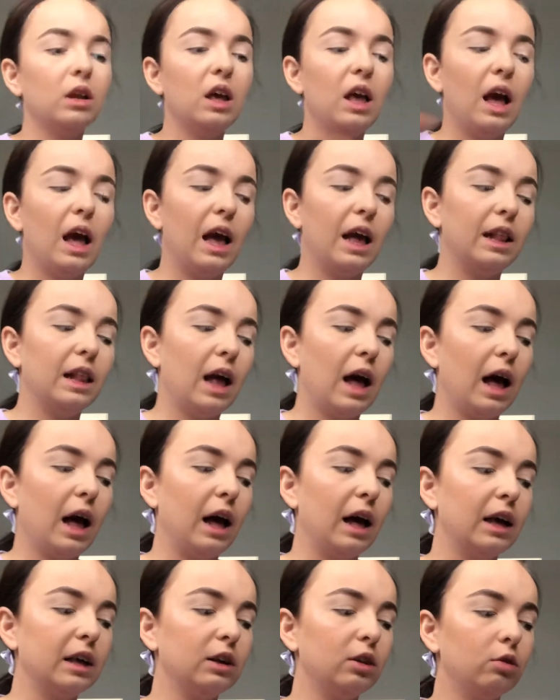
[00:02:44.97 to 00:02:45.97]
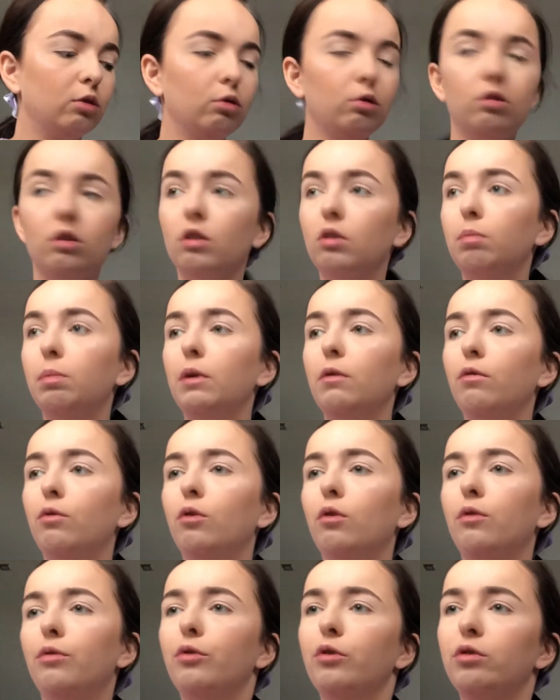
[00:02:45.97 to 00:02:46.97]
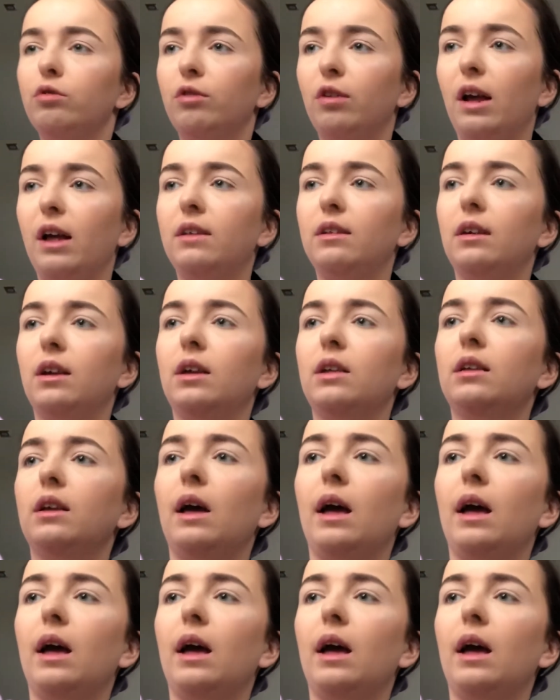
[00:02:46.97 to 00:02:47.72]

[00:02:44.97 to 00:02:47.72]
And I used this before for setting,